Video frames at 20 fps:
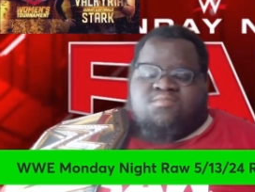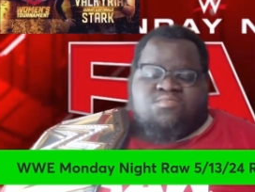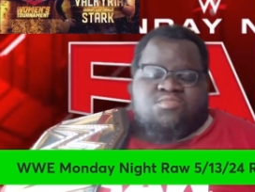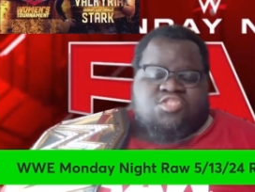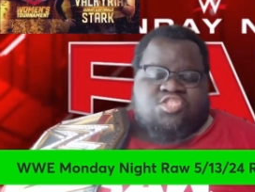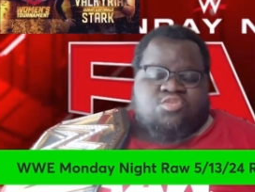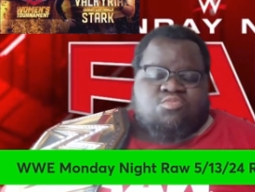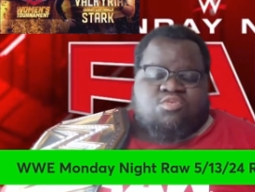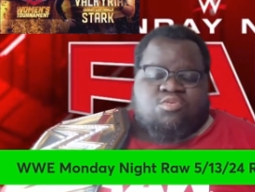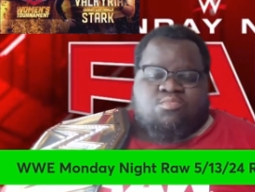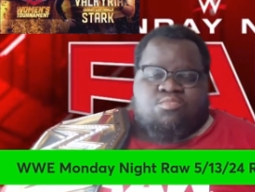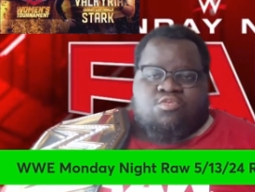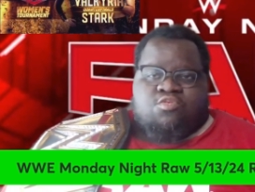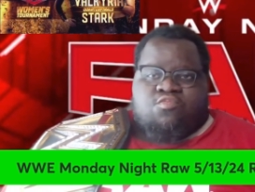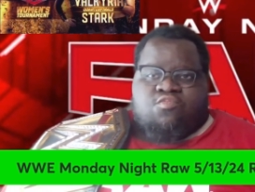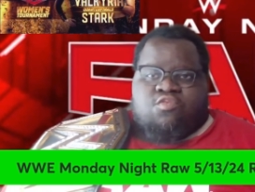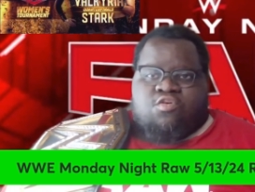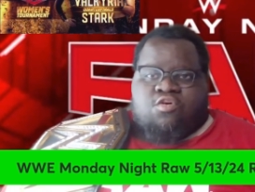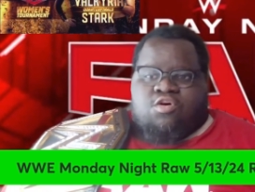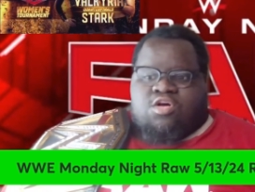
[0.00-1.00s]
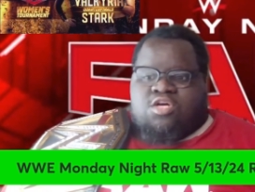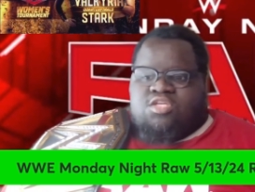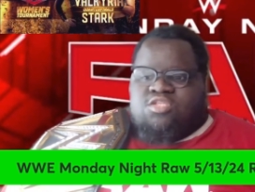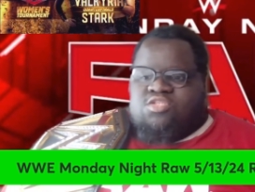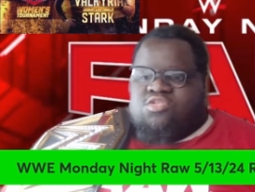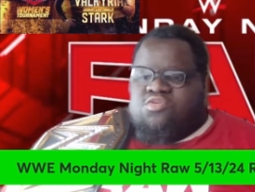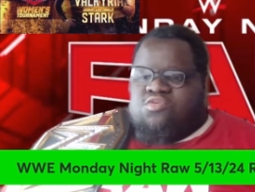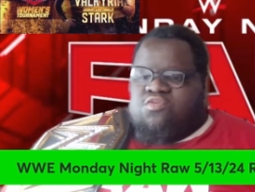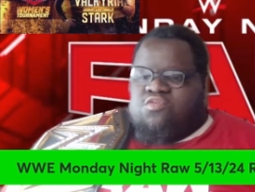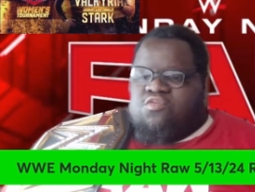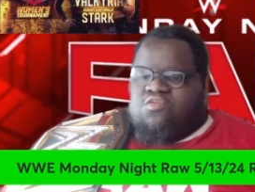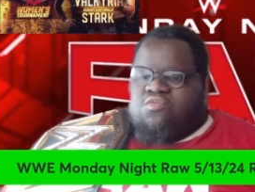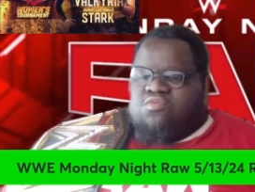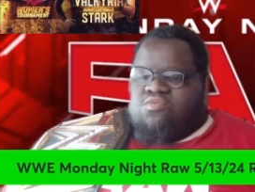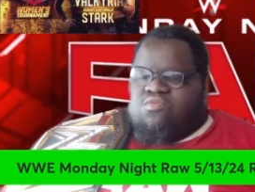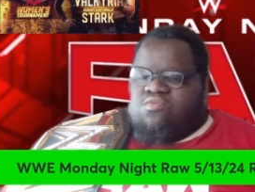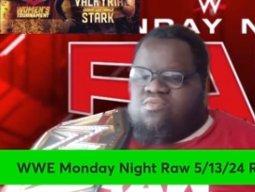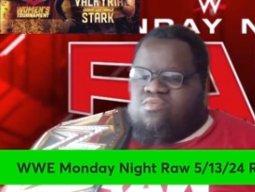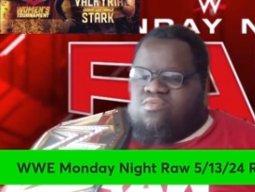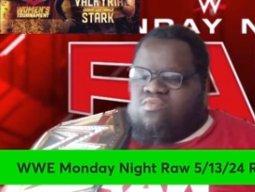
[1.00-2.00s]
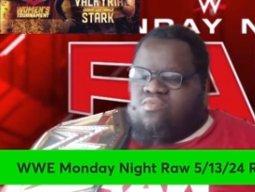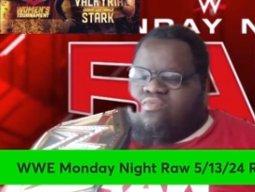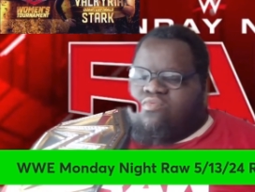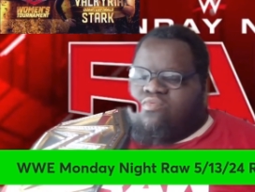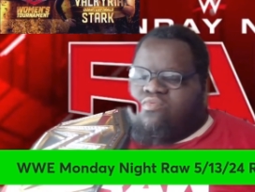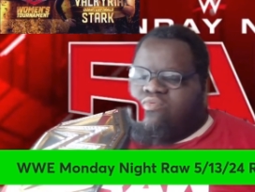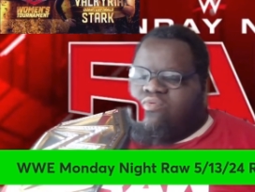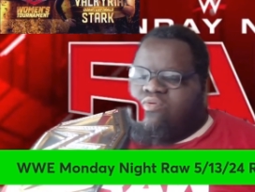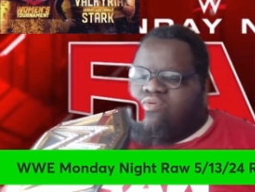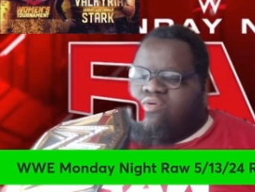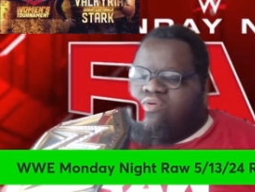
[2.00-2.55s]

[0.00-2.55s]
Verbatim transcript: She would move on to